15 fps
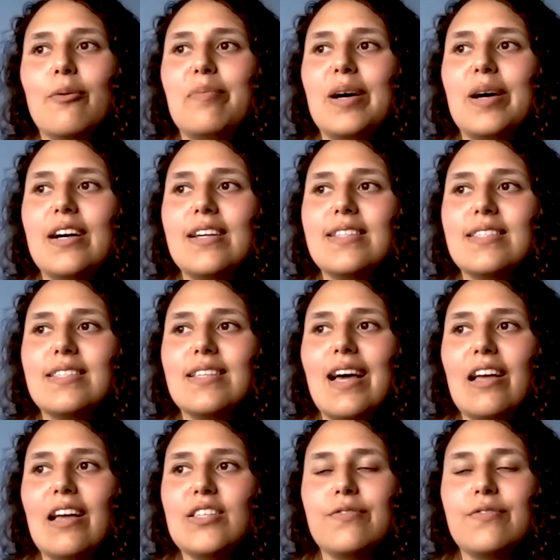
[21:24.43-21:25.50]
But
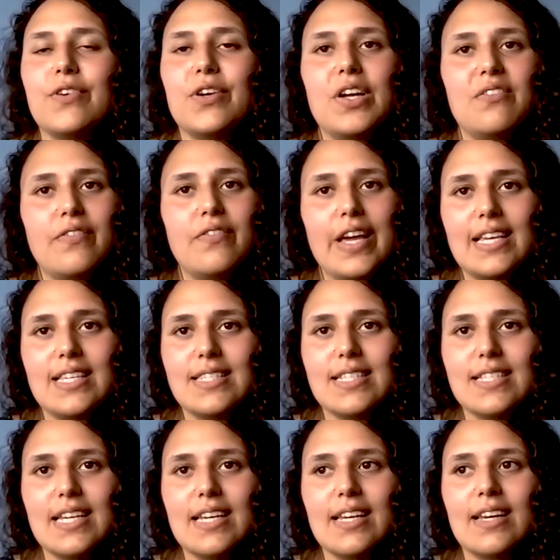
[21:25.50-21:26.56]
as for
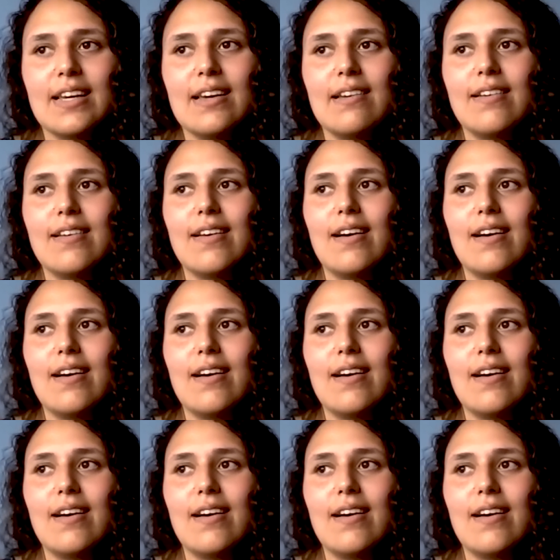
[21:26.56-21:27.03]
investing,